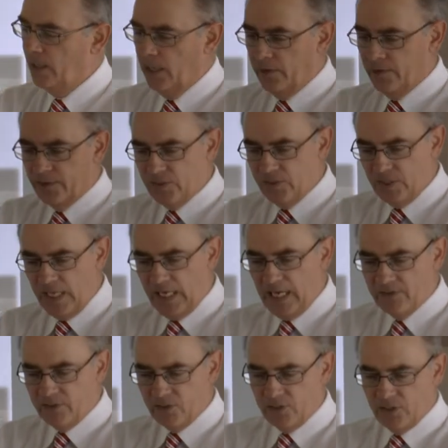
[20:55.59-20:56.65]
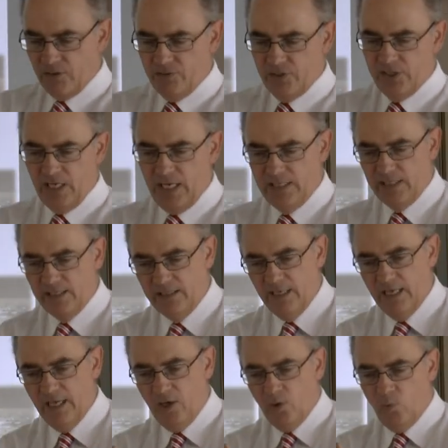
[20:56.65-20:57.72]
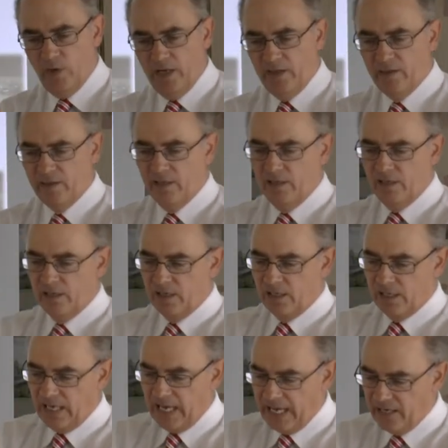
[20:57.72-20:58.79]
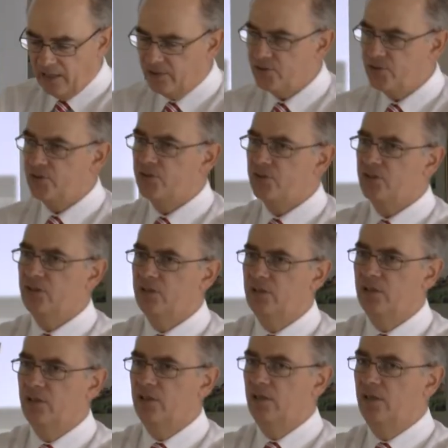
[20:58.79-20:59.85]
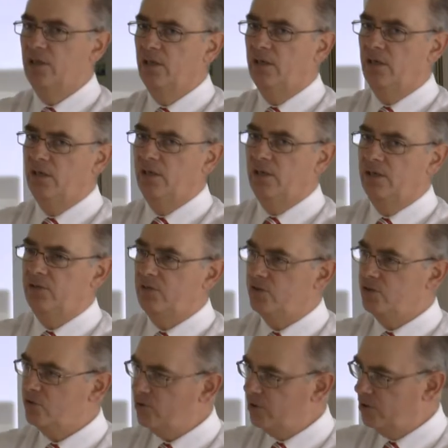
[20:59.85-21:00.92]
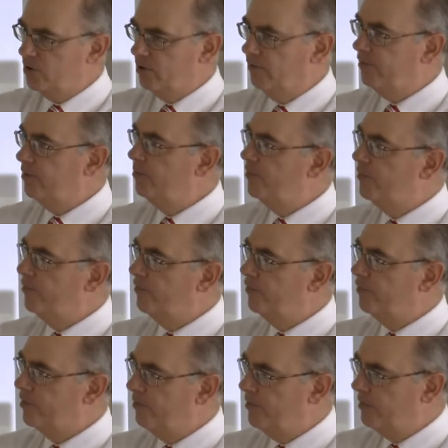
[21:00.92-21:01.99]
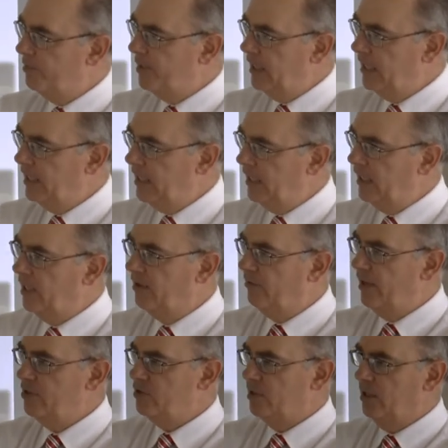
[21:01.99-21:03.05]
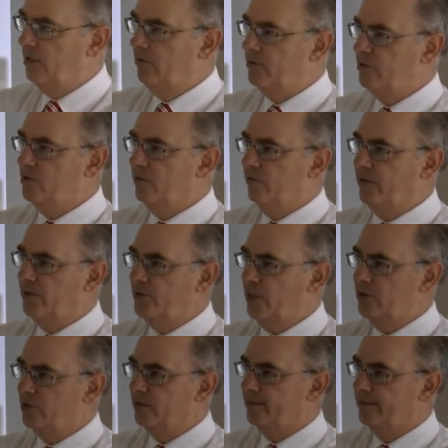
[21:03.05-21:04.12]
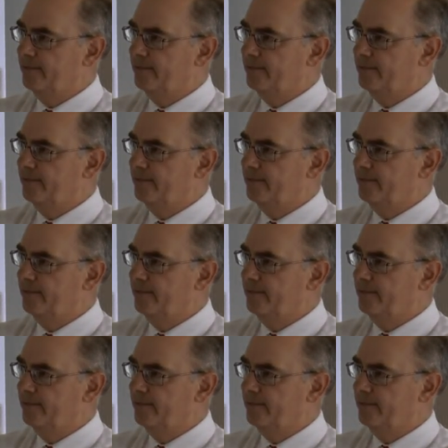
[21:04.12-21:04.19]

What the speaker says: The sea is associated with chaos and destruction from the beginning of ancient Near Eastern civilization.